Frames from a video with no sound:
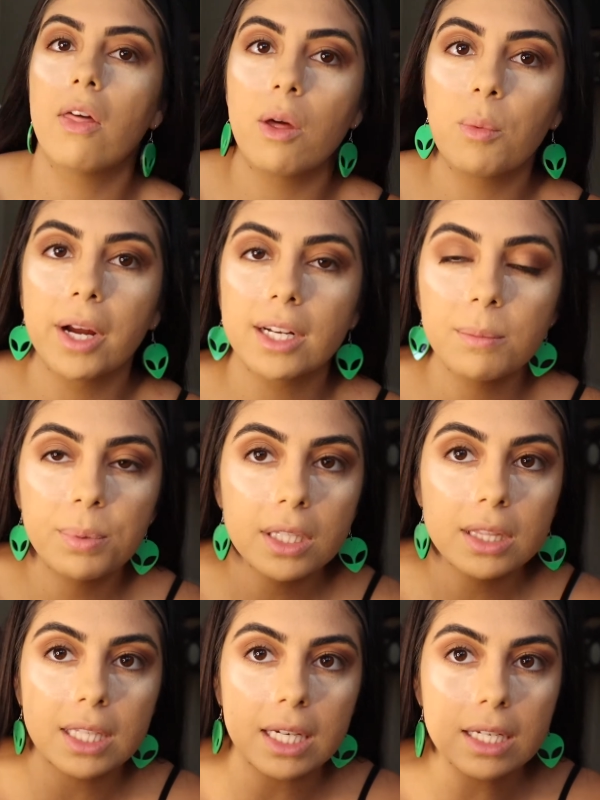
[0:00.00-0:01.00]
And then we're gonna
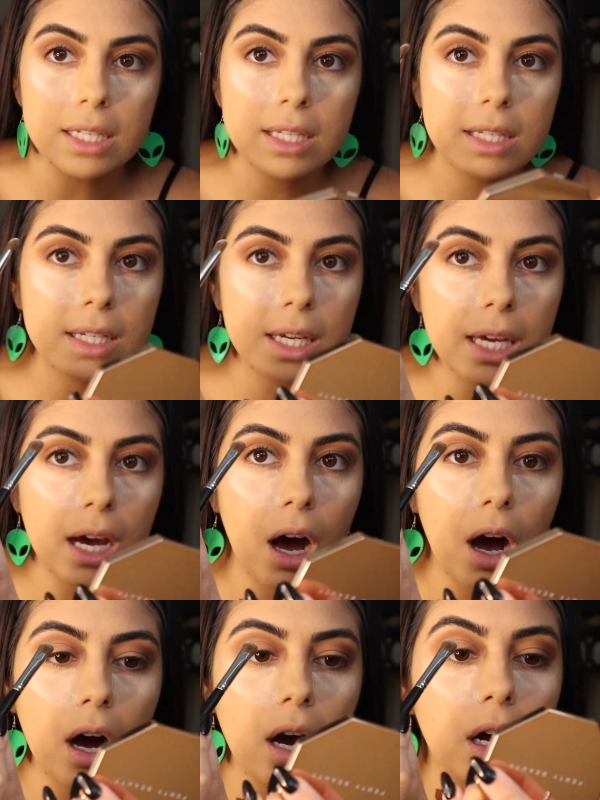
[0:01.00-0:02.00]
put this
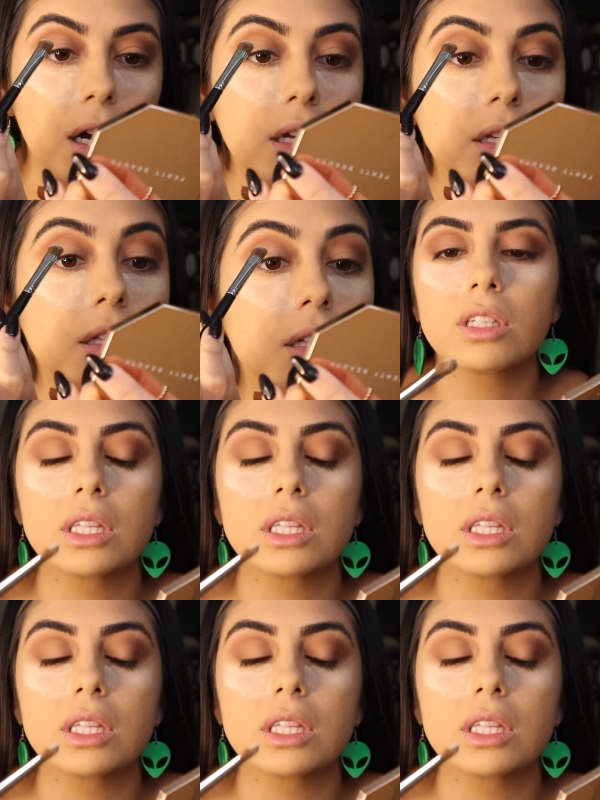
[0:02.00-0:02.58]
on your